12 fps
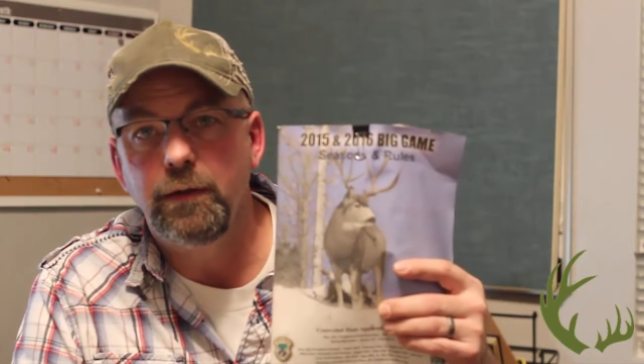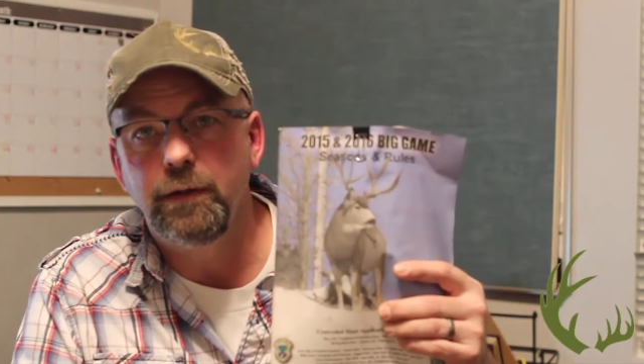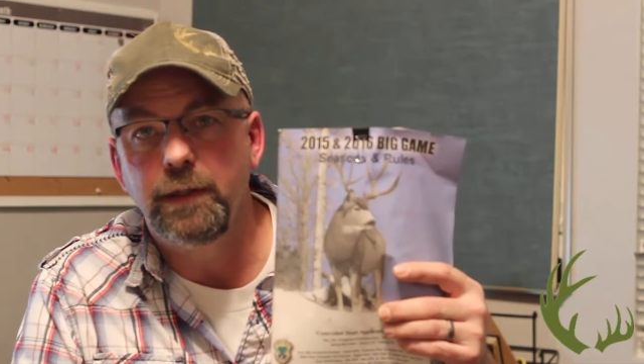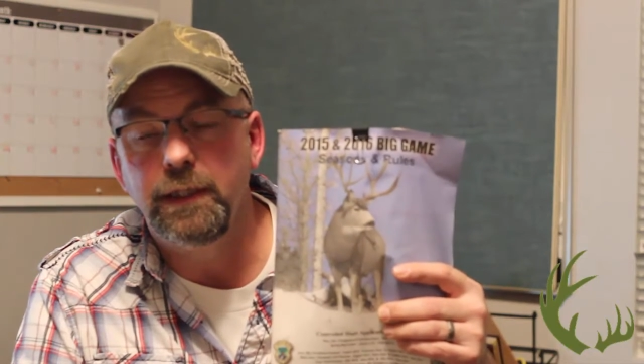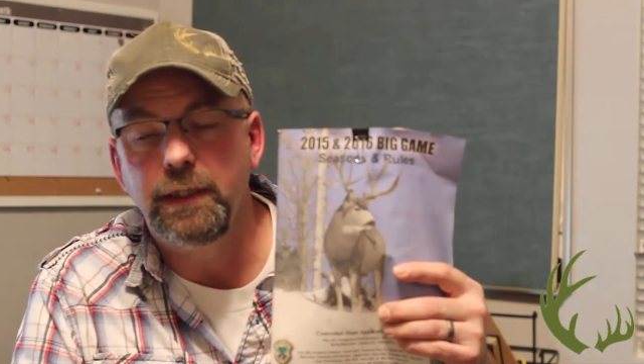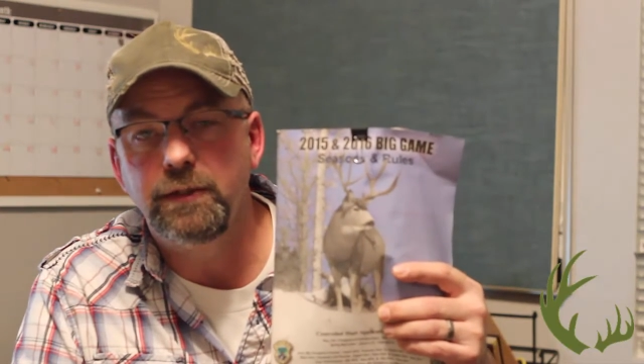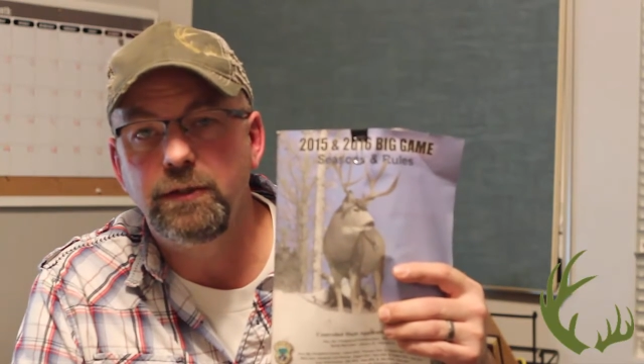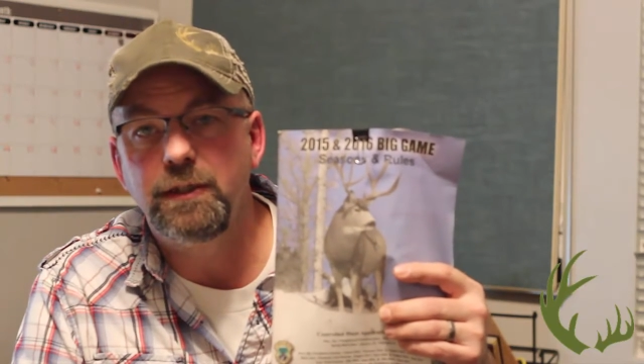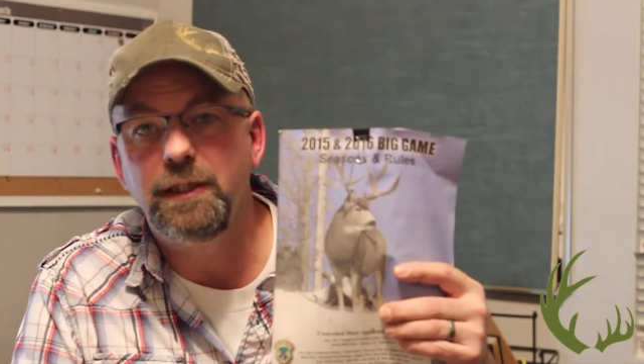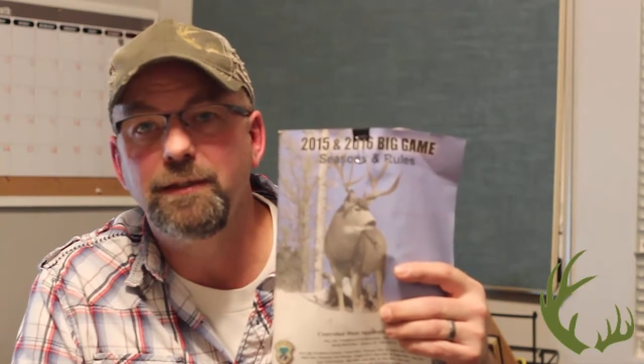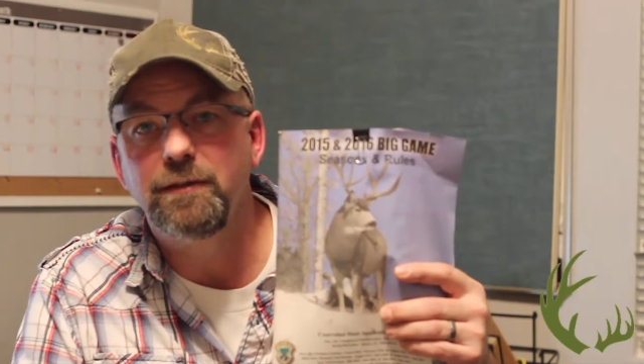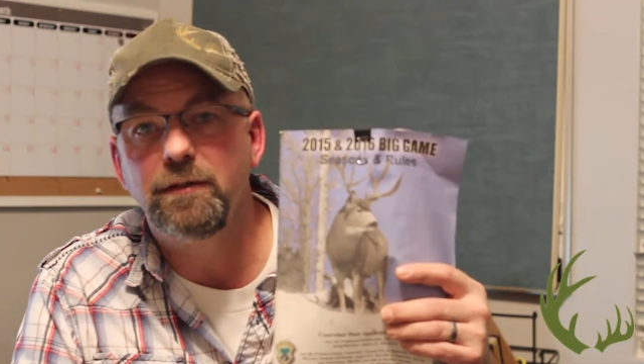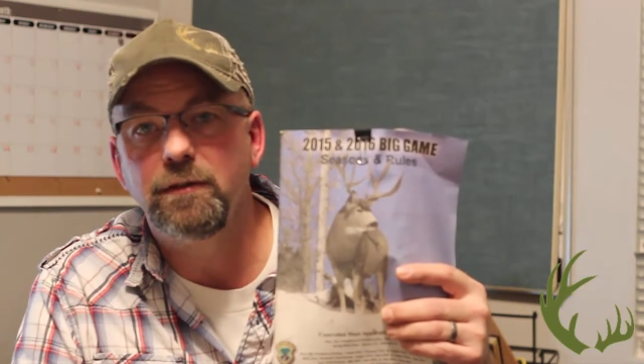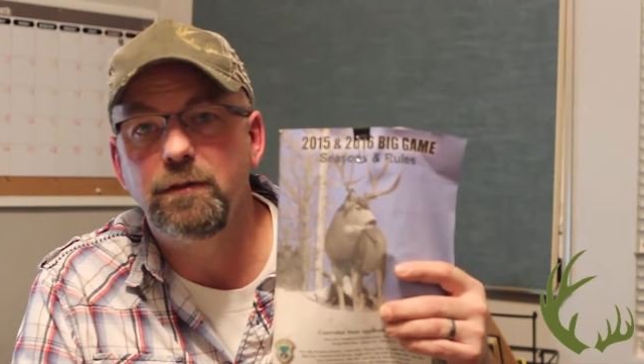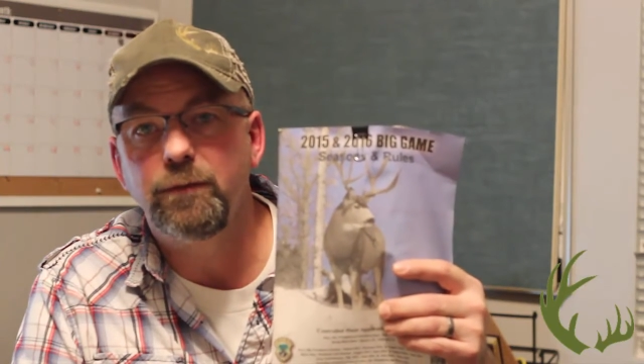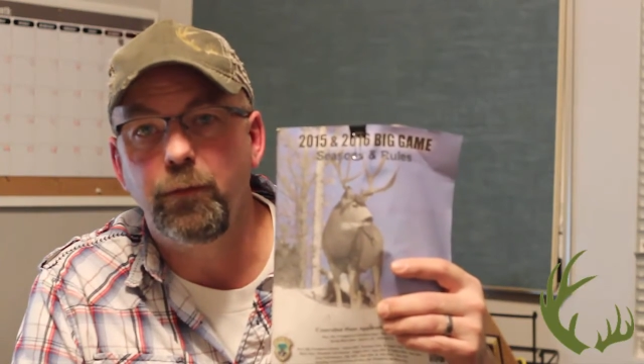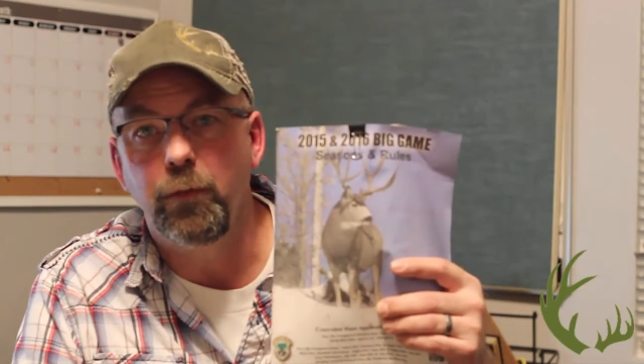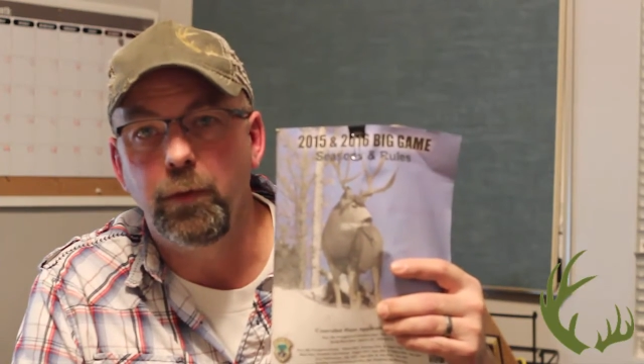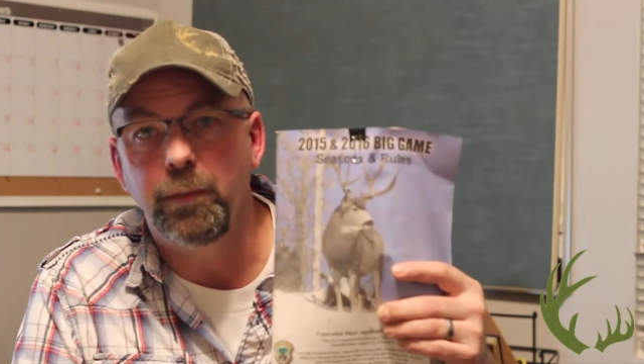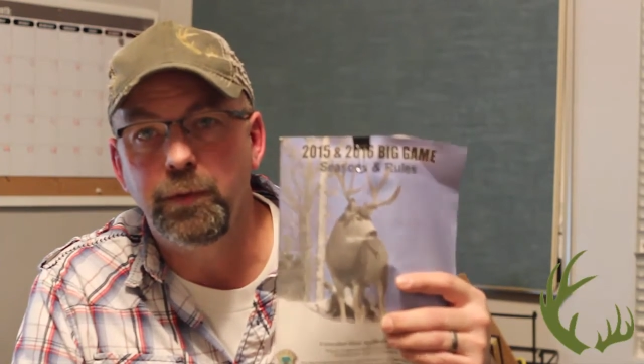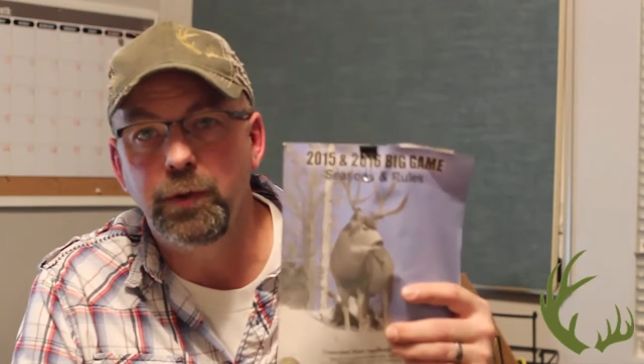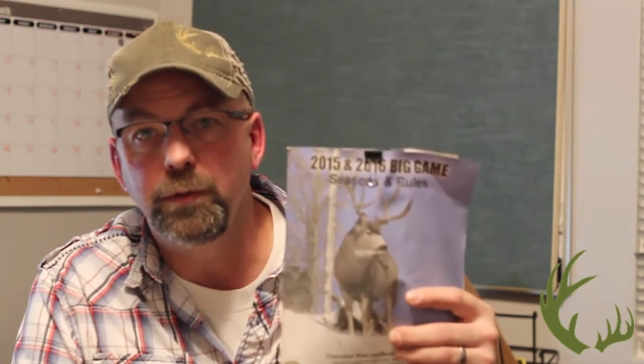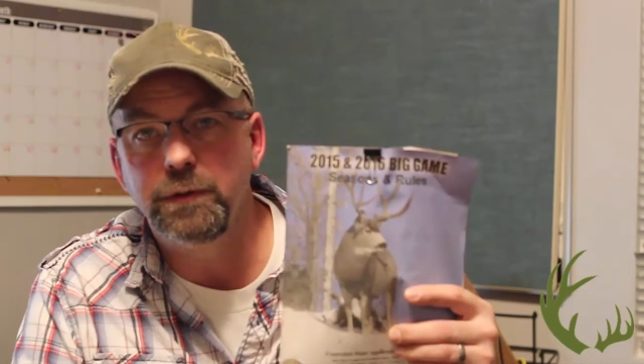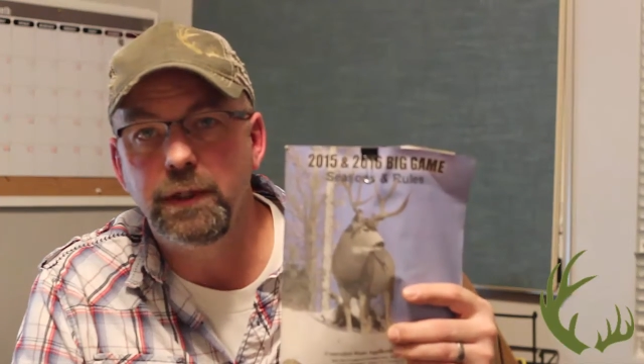the seasons for
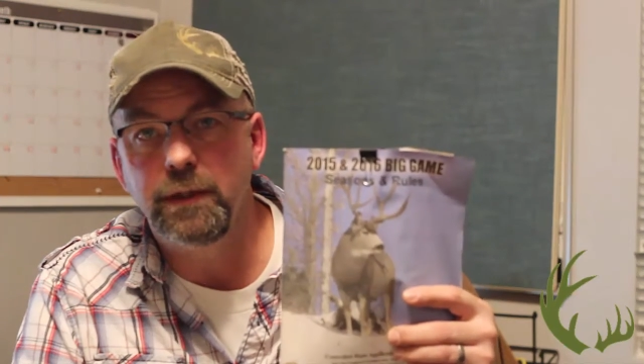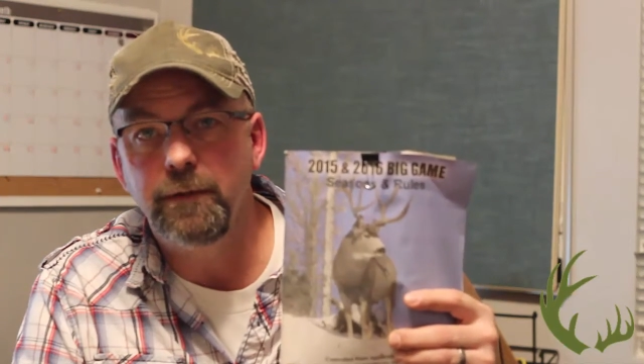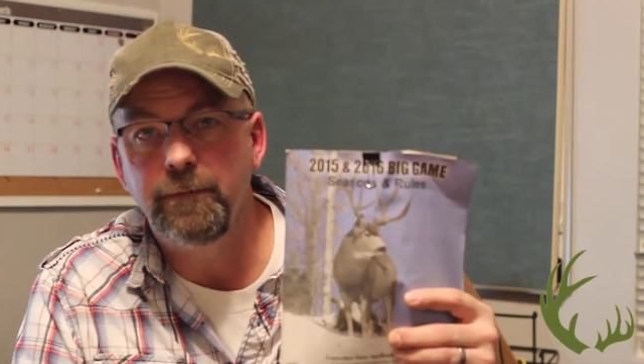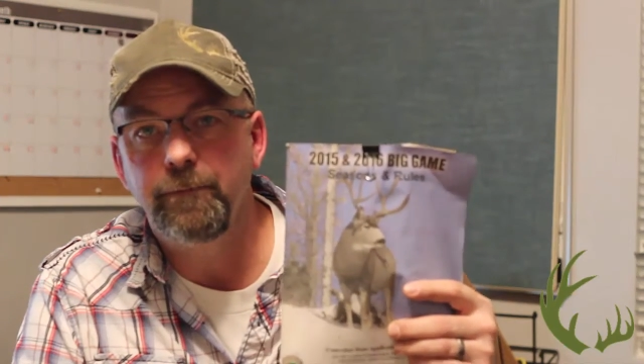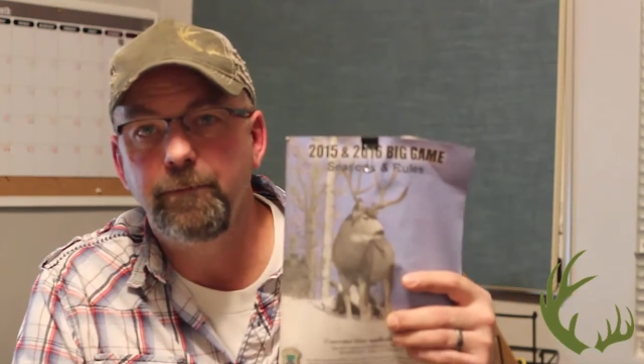mule deer,